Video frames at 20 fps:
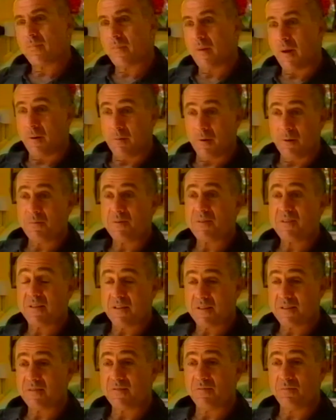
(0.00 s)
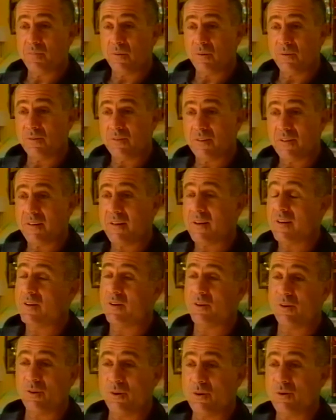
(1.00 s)
an obsessive builder and a
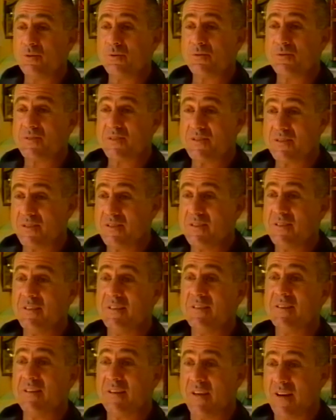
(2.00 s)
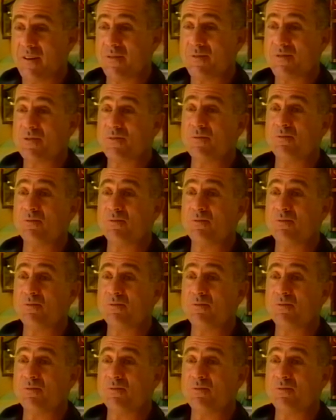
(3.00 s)
local city council